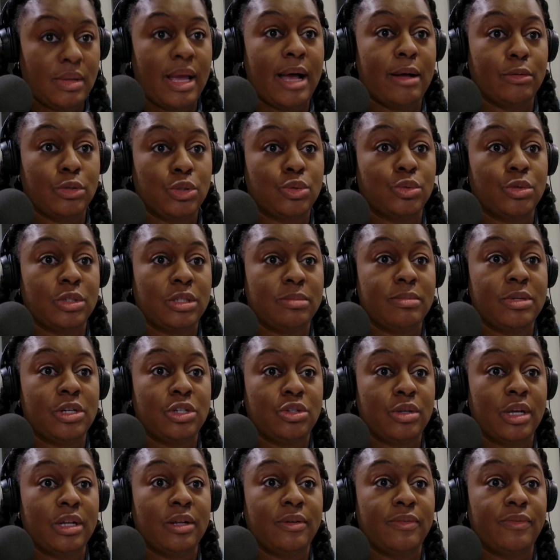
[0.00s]
outsourced
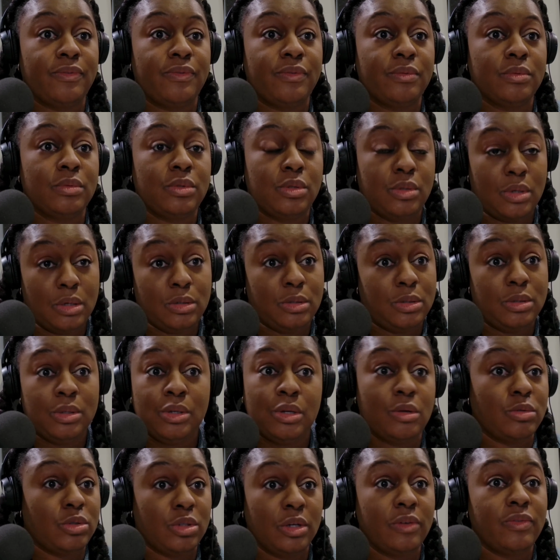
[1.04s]
administrative,
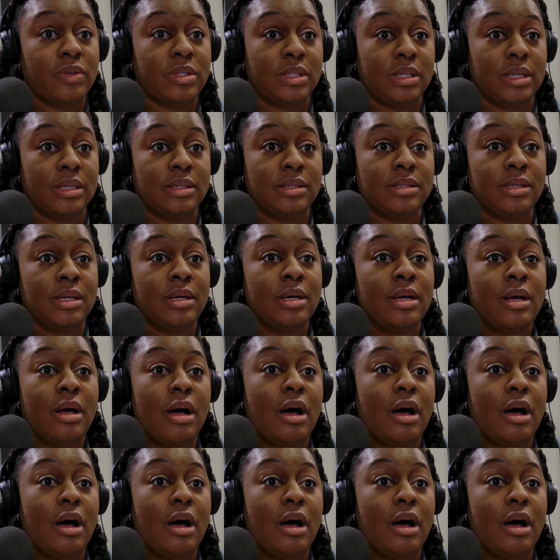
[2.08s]
services,